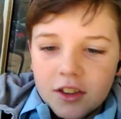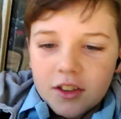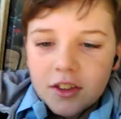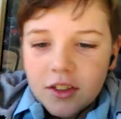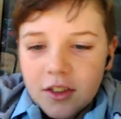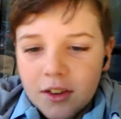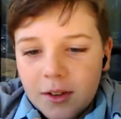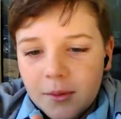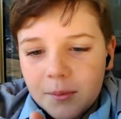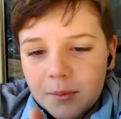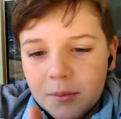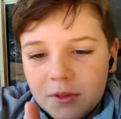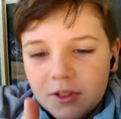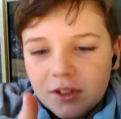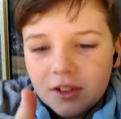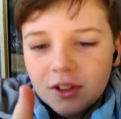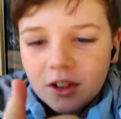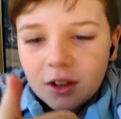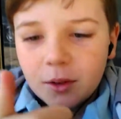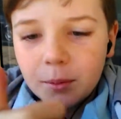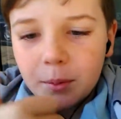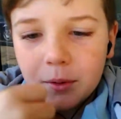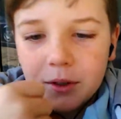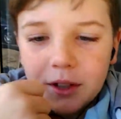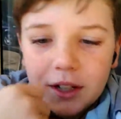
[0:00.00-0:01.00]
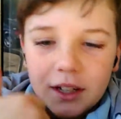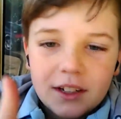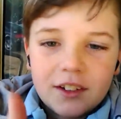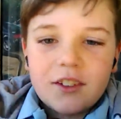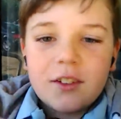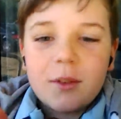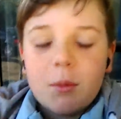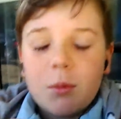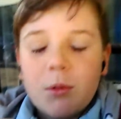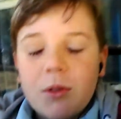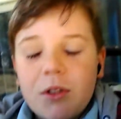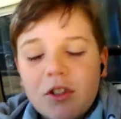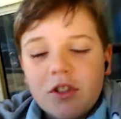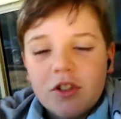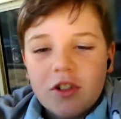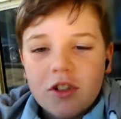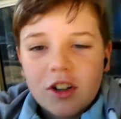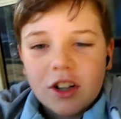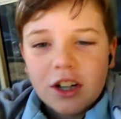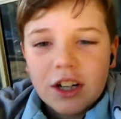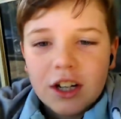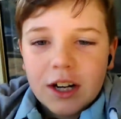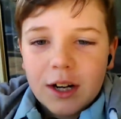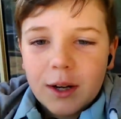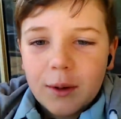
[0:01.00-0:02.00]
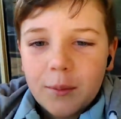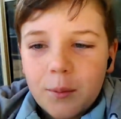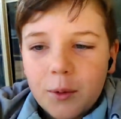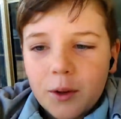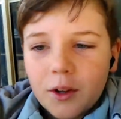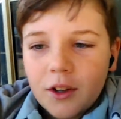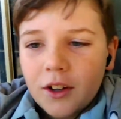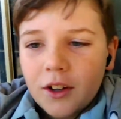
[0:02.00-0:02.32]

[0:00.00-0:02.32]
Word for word: thumbs up and subscribe.